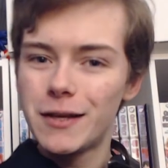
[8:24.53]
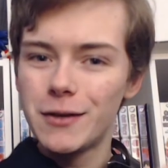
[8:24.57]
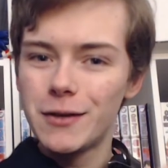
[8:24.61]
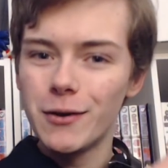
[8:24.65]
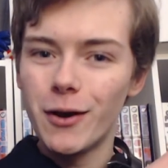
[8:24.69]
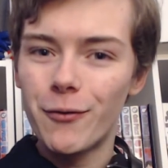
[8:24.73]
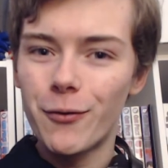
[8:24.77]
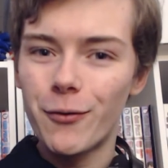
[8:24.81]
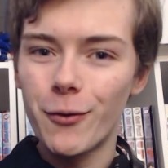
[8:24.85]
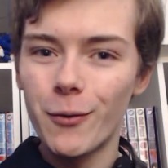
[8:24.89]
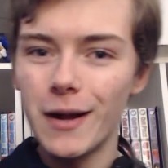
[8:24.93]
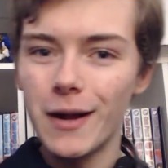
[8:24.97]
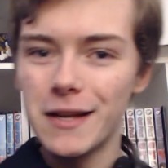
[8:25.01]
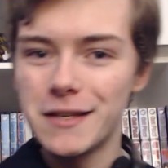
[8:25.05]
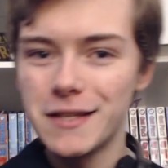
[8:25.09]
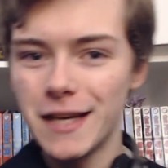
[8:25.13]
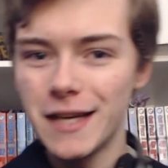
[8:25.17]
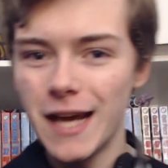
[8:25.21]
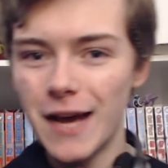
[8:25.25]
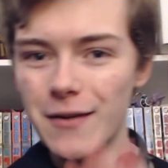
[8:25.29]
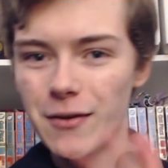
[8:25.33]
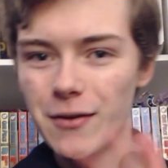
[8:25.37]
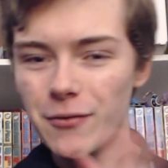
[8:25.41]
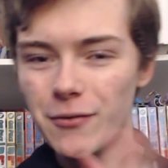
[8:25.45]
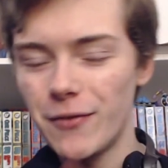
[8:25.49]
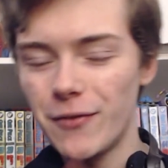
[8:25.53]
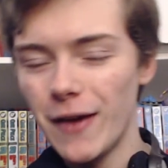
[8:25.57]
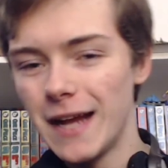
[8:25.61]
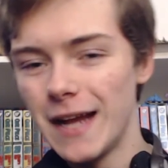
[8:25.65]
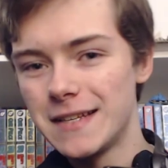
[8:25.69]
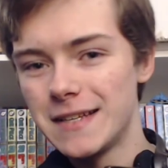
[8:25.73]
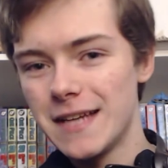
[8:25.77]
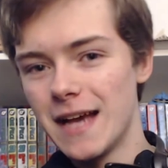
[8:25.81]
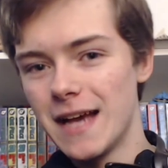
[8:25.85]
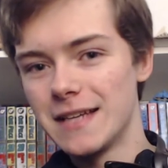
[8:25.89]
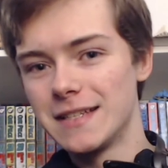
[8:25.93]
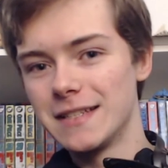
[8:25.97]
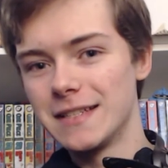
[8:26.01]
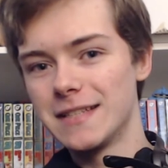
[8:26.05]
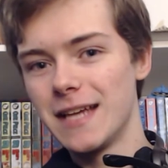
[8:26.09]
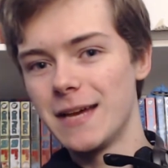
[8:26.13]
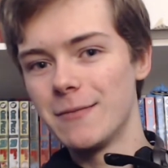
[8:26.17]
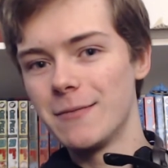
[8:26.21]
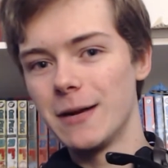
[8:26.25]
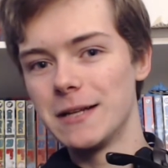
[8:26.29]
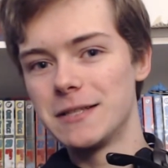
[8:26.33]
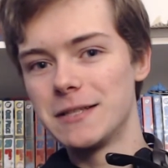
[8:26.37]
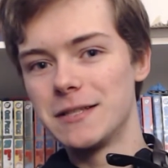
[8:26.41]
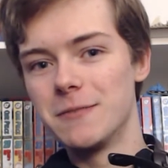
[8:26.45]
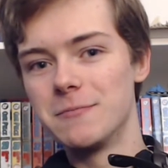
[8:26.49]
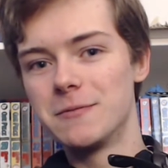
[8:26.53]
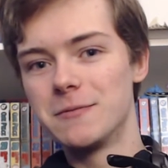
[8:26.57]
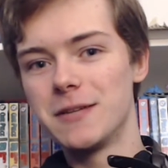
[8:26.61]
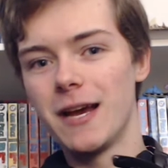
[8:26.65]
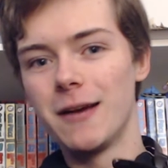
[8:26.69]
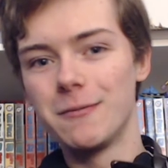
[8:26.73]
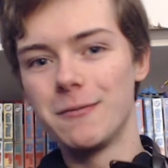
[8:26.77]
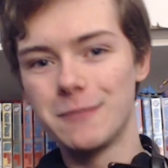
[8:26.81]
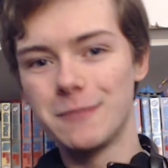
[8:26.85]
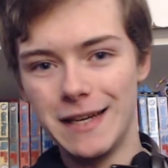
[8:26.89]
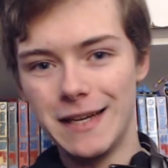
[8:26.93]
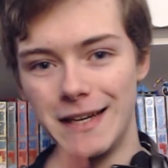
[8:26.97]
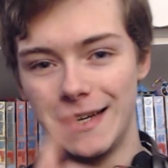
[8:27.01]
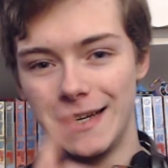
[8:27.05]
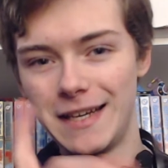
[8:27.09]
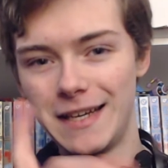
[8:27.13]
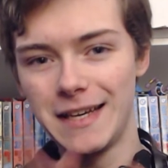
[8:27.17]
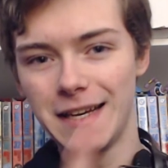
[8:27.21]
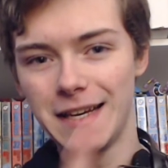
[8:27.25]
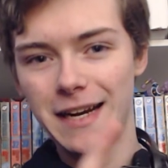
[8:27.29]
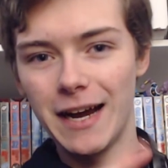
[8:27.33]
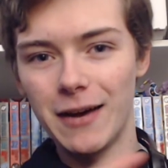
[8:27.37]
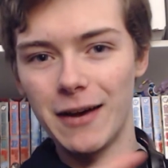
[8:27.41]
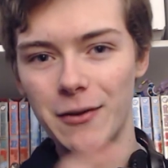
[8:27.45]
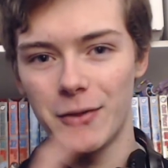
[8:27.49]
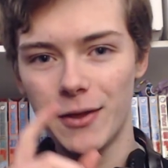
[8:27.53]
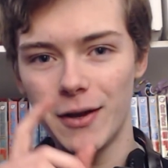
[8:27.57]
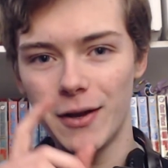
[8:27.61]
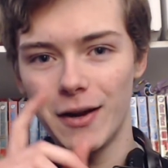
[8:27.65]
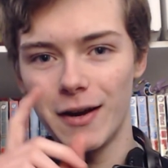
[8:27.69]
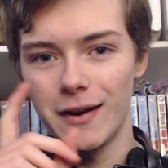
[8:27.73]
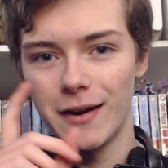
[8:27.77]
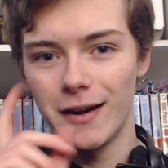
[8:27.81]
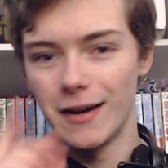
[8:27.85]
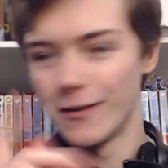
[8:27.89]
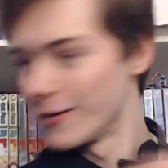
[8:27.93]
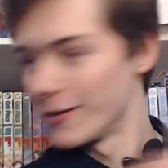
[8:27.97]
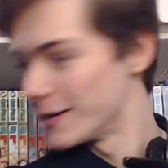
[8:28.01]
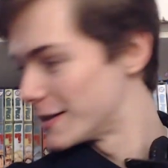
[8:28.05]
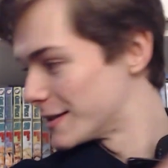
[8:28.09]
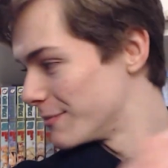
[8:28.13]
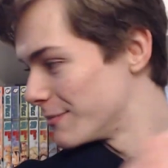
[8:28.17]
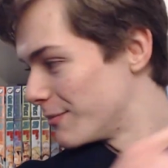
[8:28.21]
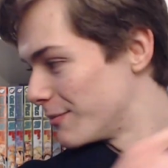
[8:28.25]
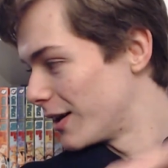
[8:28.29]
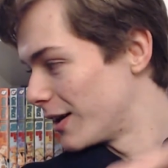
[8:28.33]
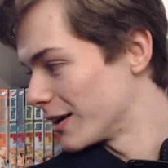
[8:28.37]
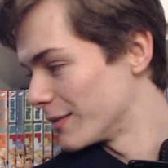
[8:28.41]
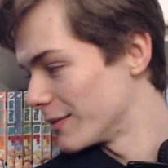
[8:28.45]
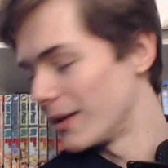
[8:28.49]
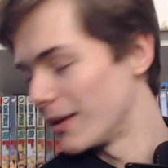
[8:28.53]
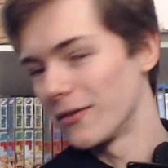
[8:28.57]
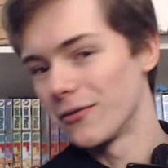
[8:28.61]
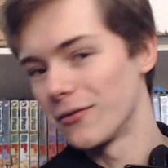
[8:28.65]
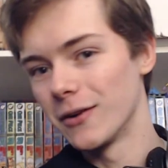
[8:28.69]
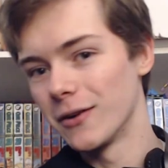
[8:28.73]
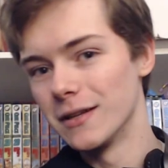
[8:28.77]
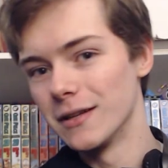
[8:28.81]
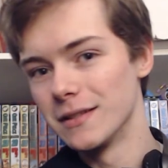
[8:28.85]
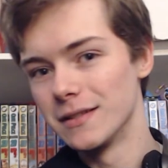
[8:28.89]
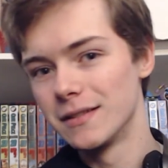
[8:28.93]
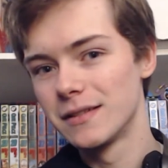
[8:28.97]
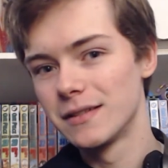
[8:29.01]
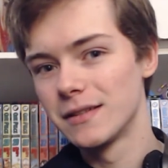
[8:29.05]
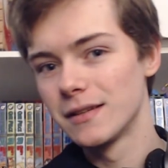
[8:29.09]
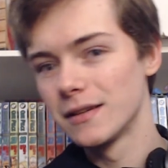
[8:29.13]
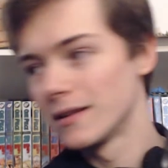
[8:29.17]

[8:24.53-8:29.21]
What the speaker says: all for watching. Have a fantastic day, my chim chams, and get out there and read some manga, my friends.